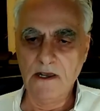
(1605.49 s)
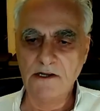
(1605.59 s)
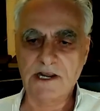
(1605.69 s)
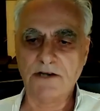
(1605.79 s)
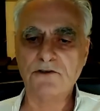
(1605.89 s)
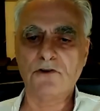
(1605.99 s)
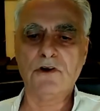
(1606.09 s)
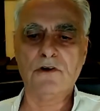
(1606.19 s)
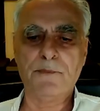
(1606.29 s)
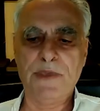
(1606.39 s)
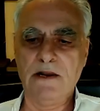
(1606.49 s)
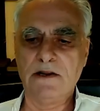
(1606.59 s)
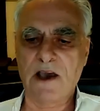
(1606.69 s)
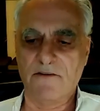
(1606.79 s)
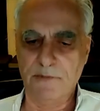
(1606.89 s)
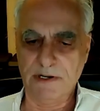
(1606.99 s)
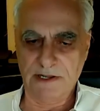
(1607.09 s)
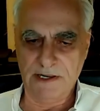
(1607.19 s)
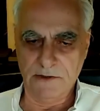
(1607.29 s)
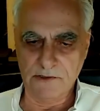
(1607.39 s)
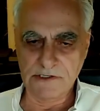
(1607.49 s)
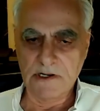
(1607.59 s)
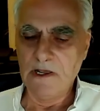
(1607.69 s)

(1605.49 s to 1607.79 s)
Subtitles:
Central European government leaders,